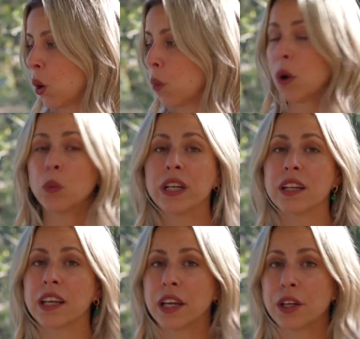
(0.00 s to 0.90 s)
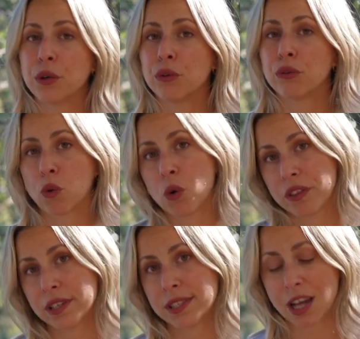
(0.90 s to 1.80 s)
What we need for
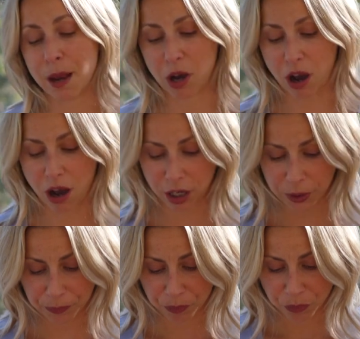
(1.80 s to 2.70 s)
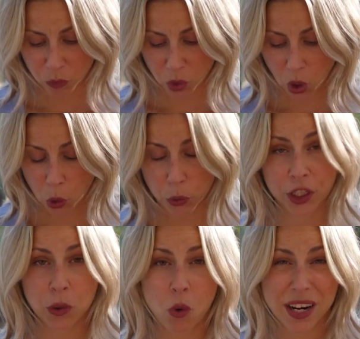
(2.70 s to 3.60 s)
this tomahawk, we're
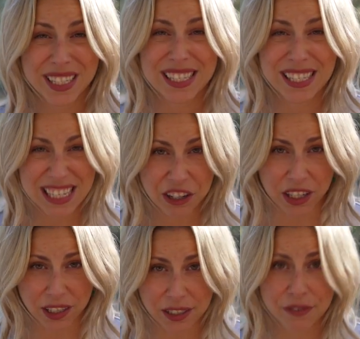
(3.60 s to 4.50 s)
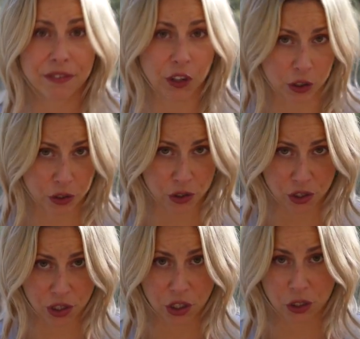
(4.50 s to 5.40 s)
going to want to sear it
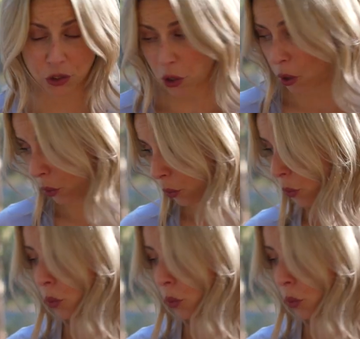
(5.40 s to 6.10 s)
first. So